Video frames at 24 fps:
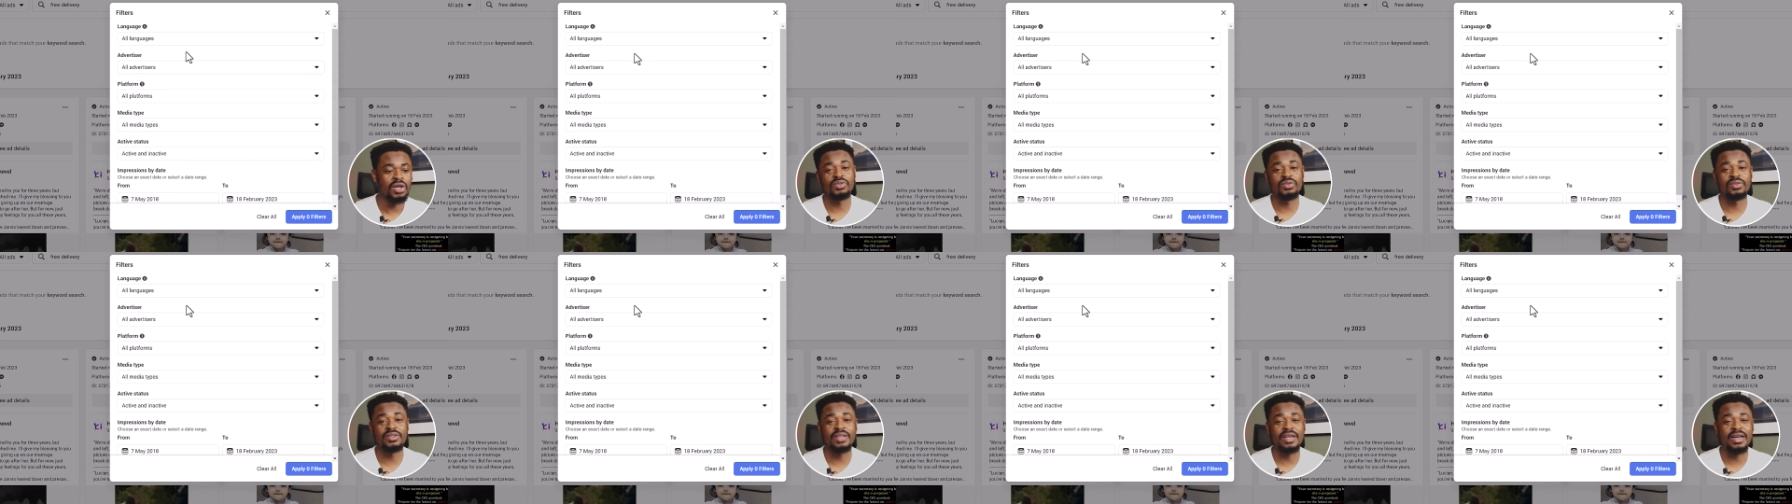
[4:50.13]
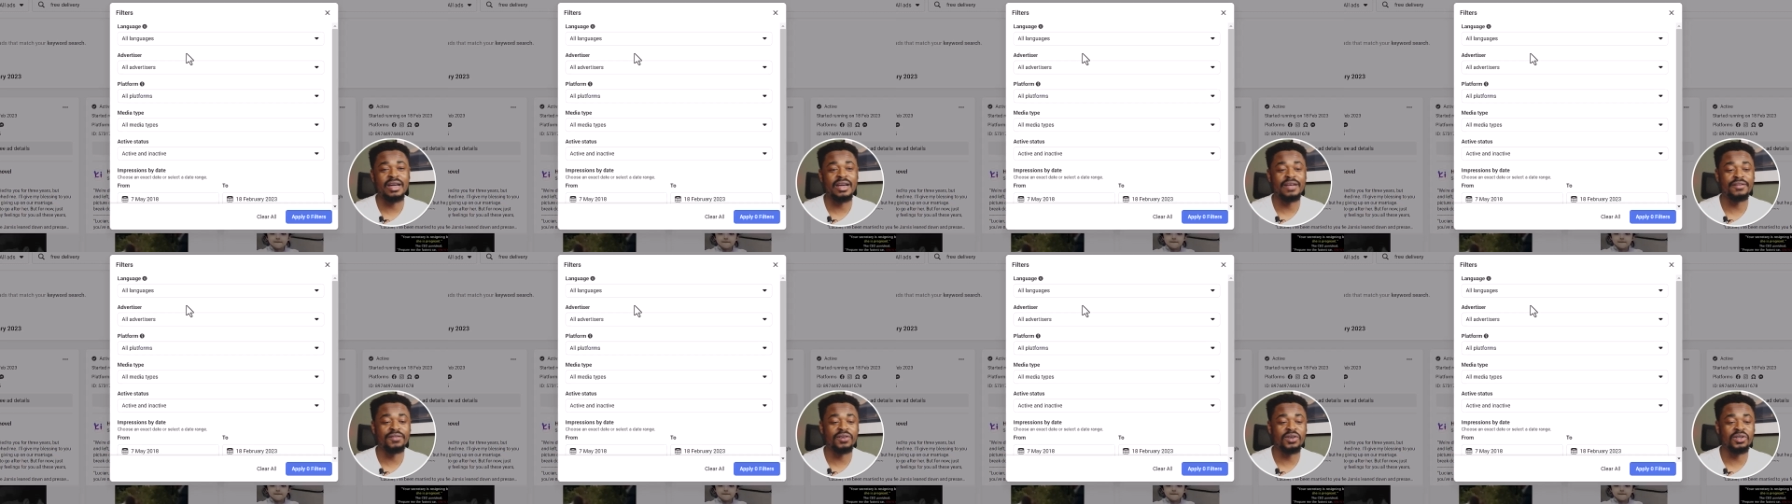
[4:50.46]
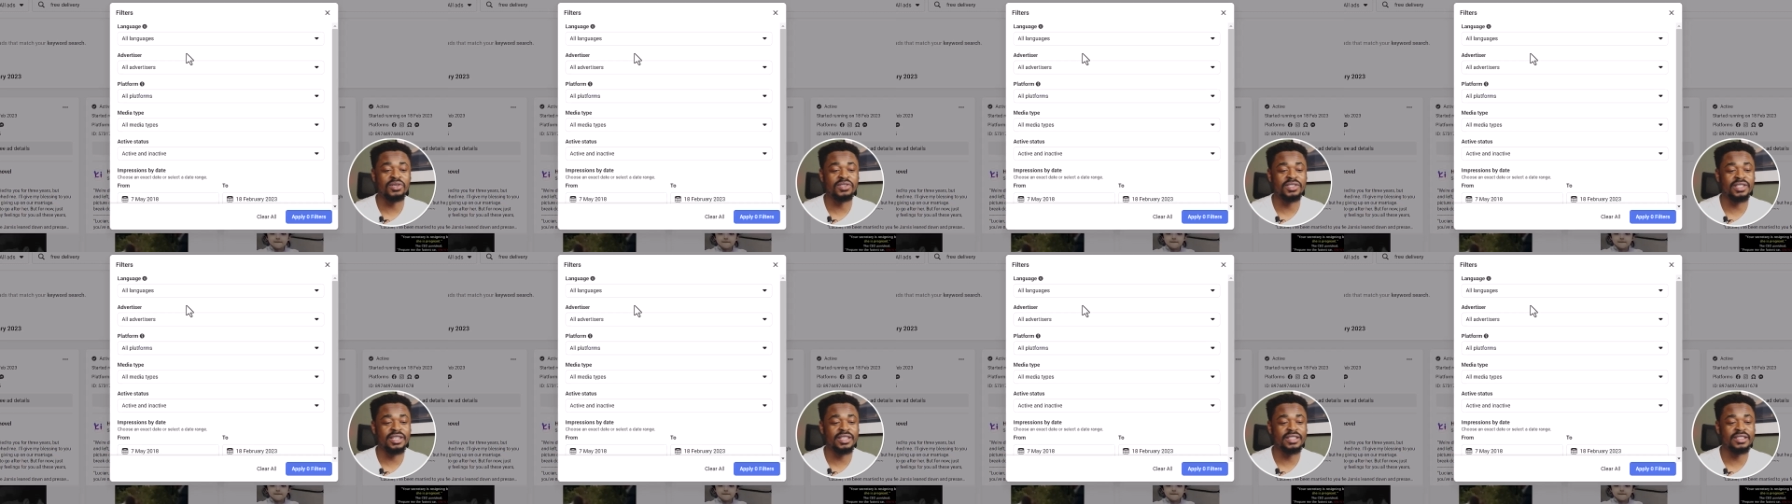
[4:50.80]
So uh, I
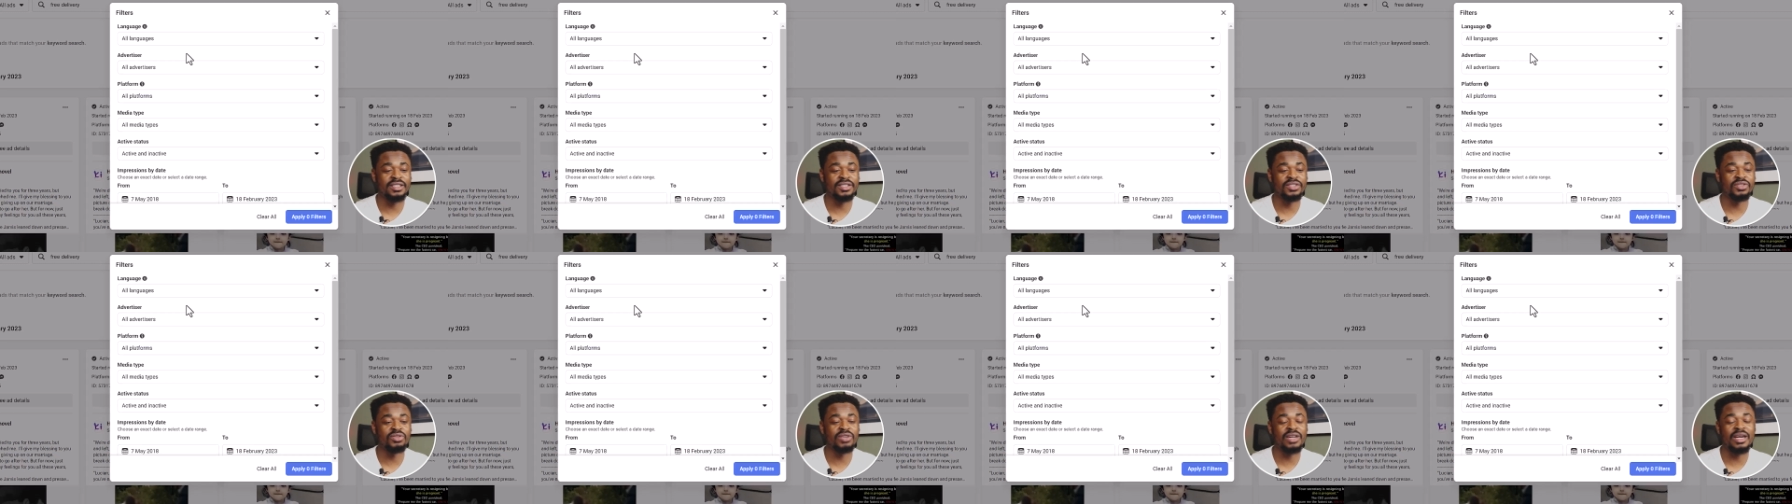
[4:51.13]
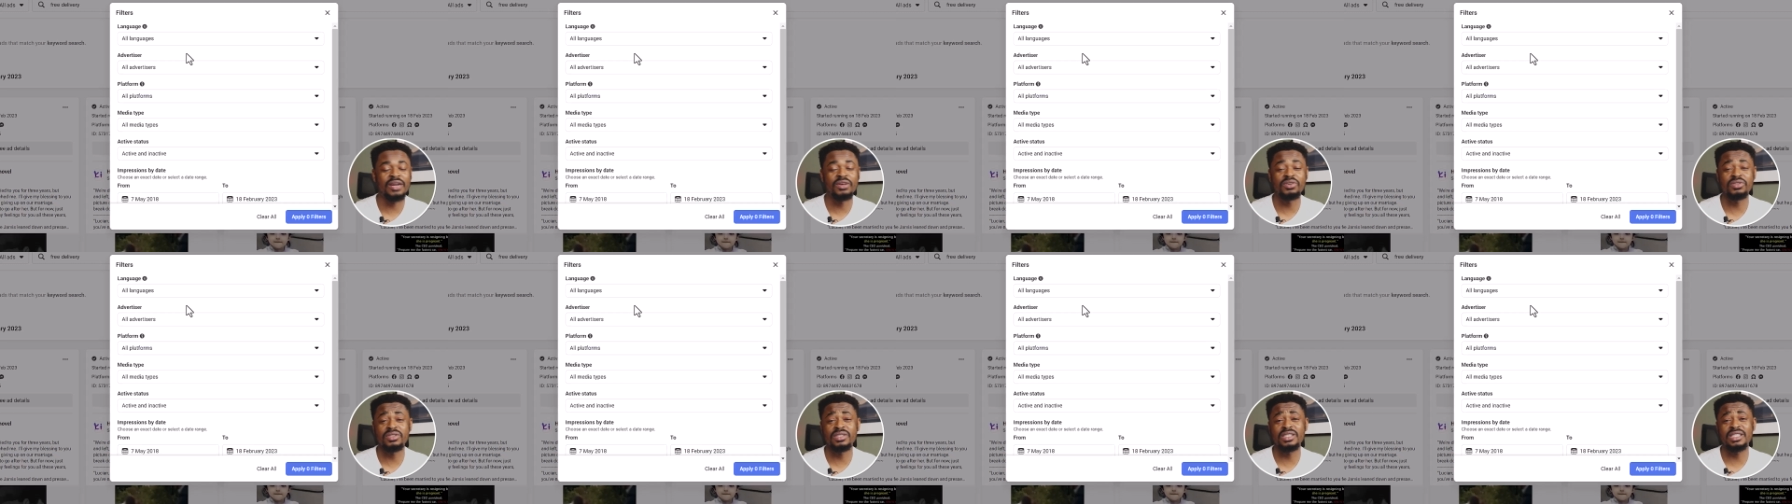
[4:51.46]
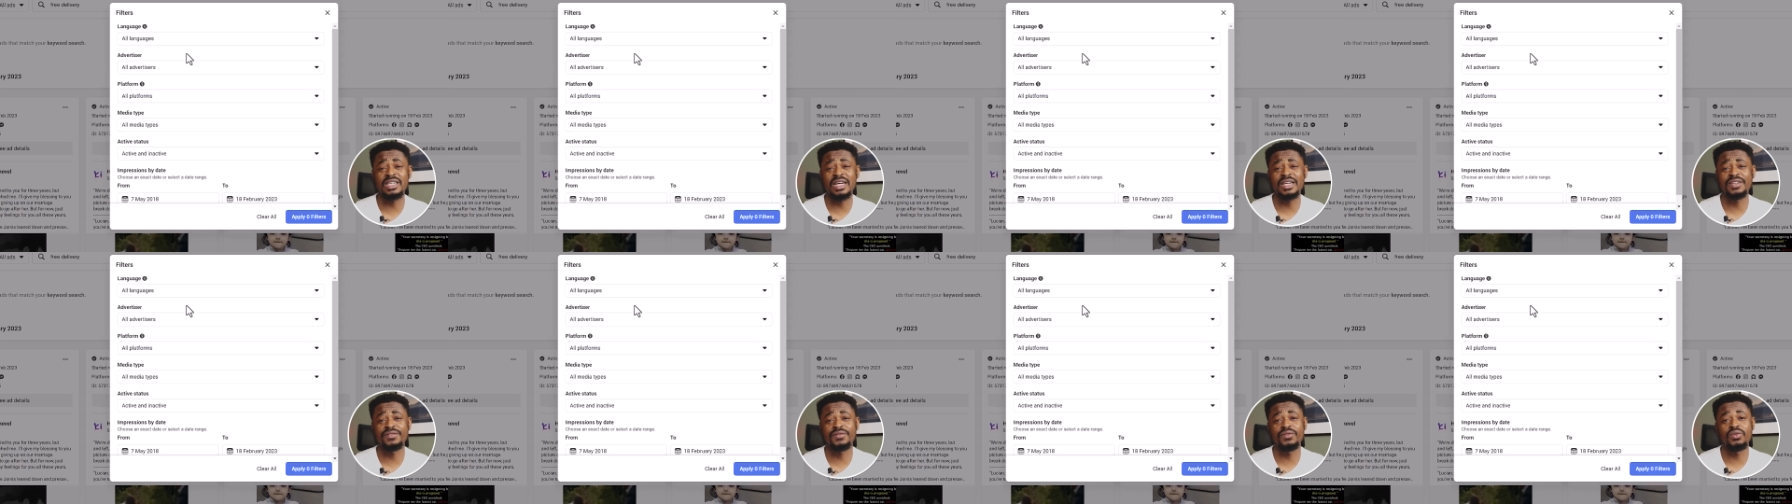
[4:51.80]
forgot to say this. You can also
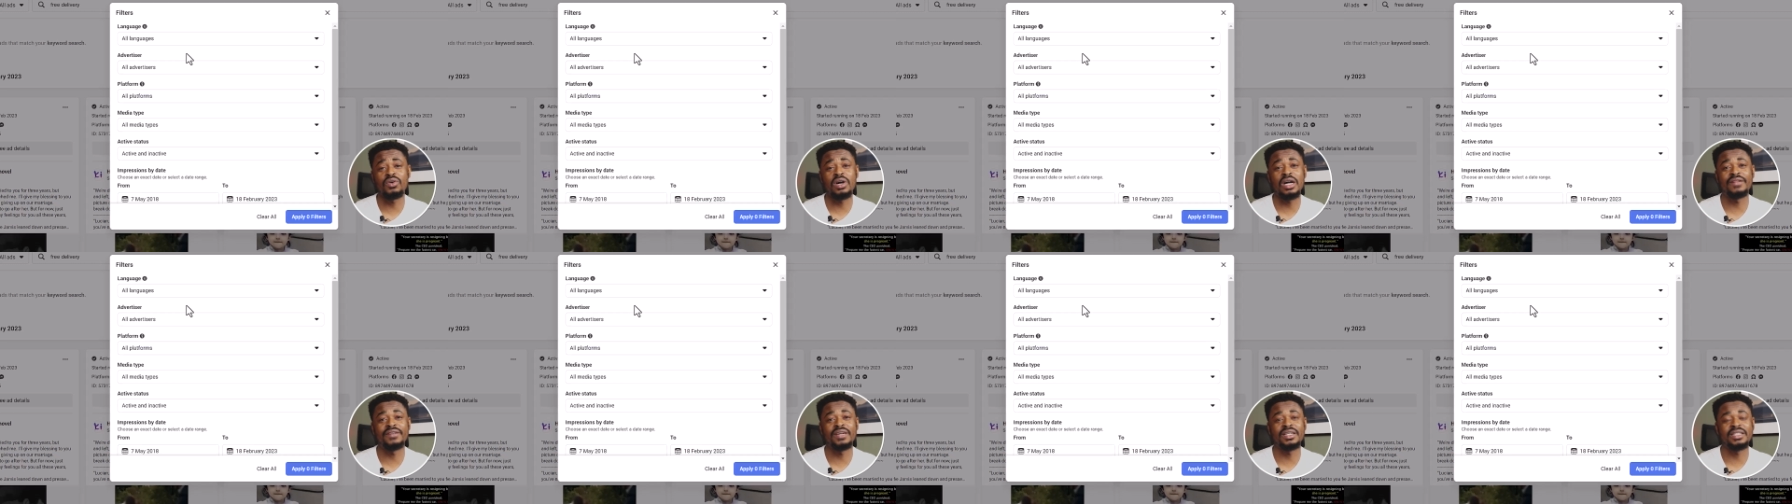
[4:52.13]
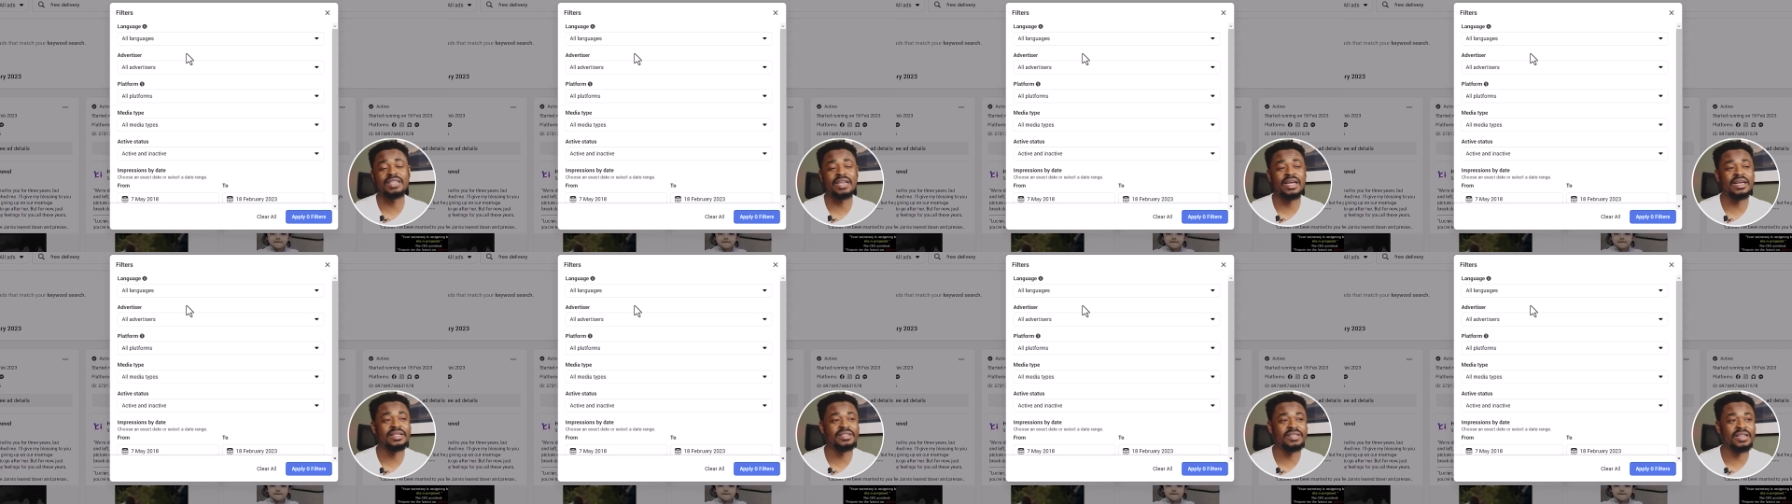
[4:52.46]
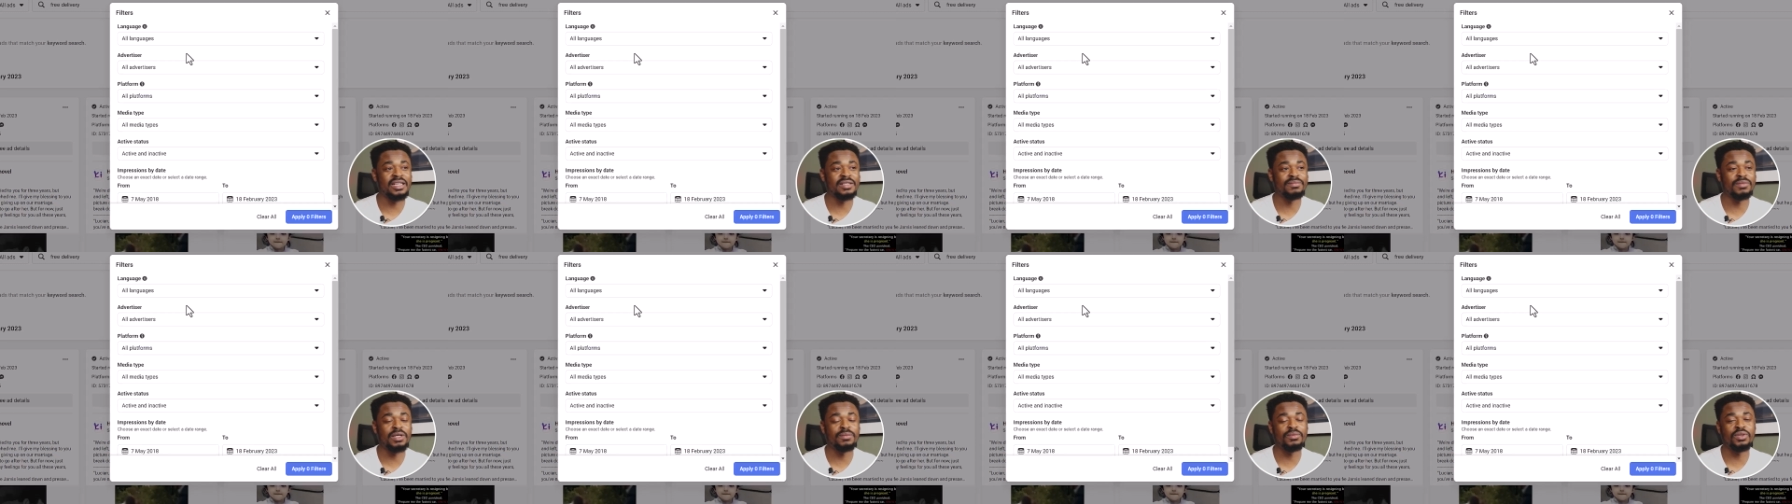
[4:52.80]
search for advertisers.